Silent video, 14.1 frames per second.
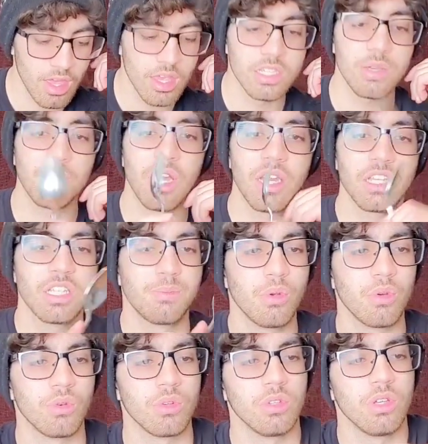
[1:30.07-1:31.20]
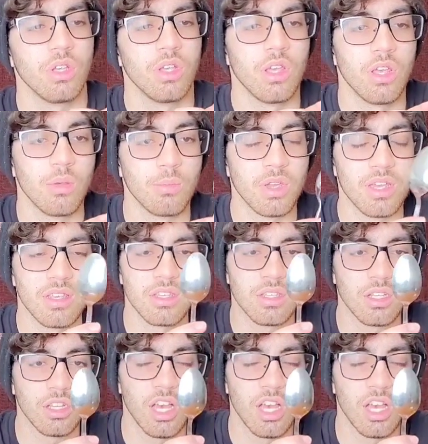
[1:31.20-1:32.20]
Some kind of spoon, because it's a